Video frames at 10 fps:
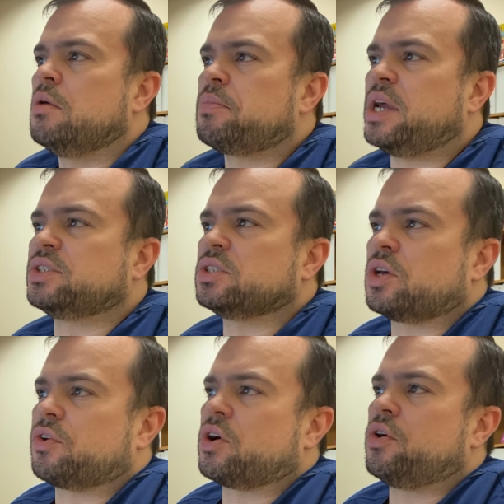Patients
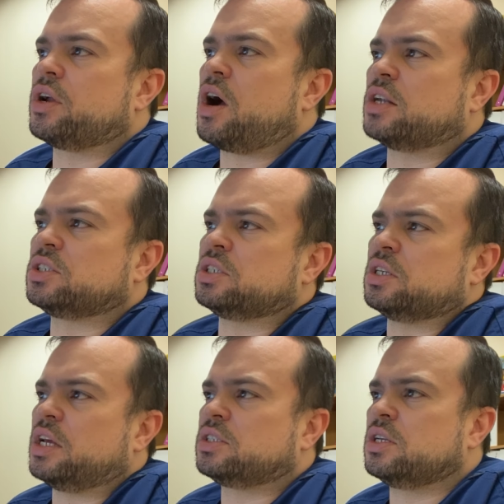undergoing conscious
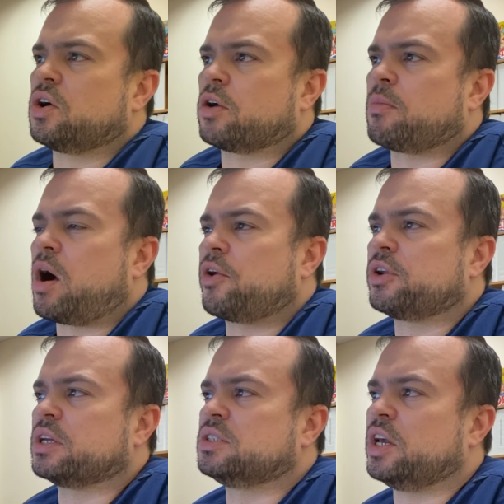sedation are
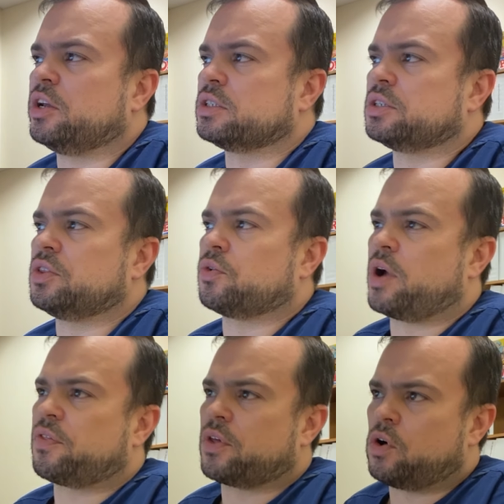monitored continuously
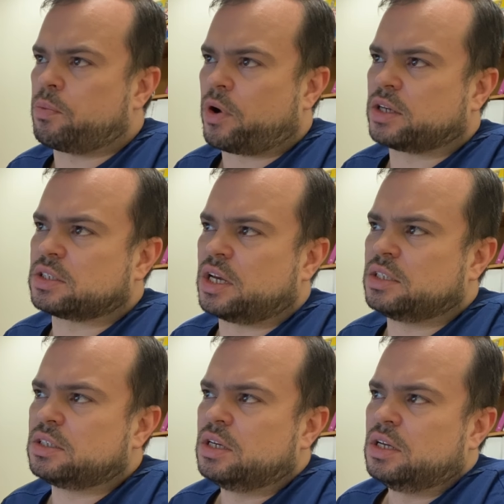throughout the whole
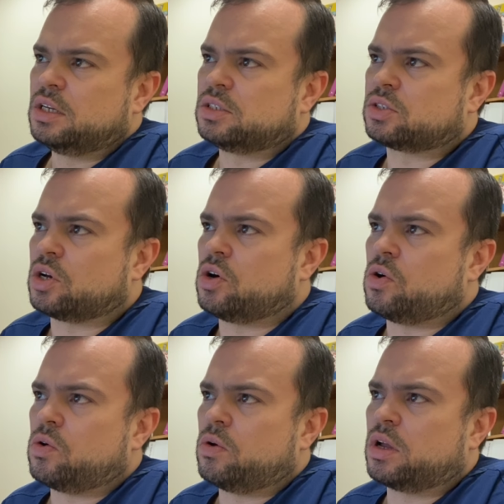process.
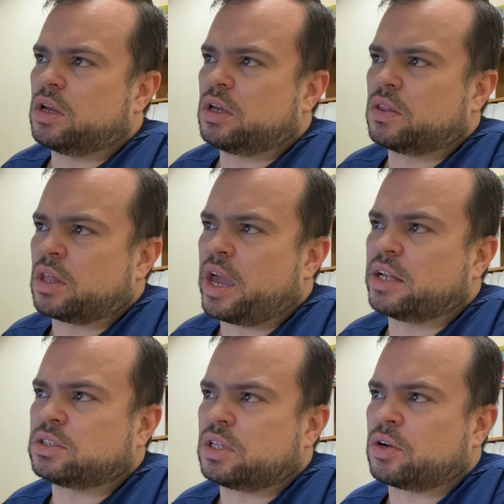So
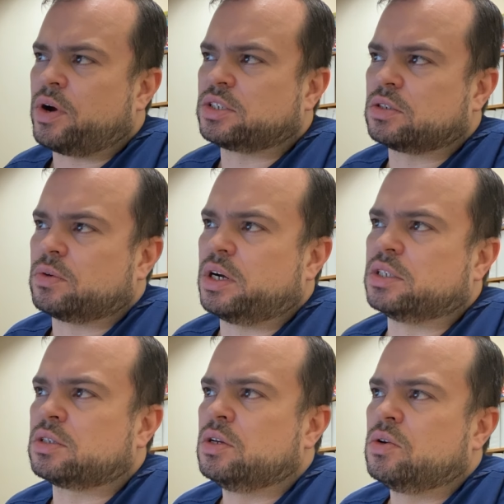the question
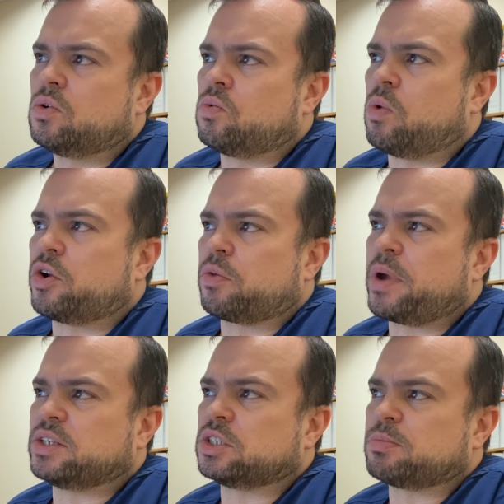was, what are the
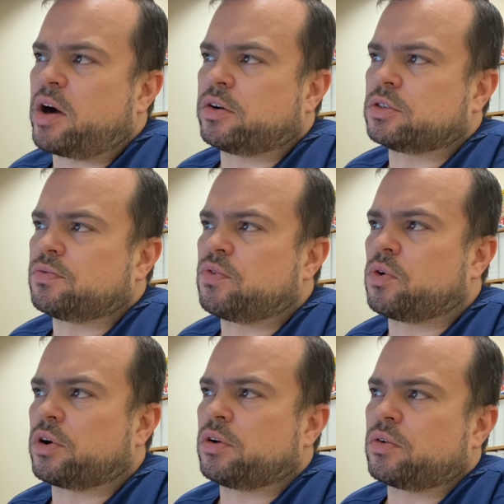patients monitored
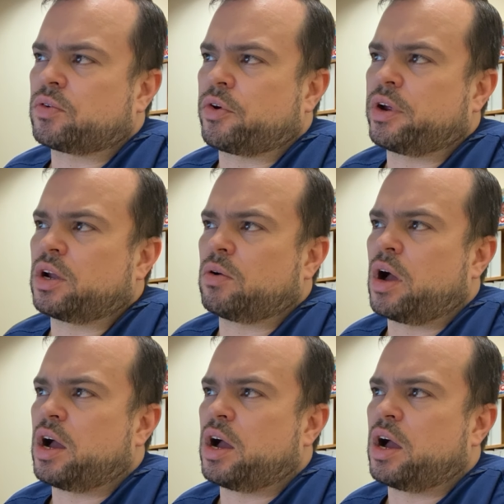for during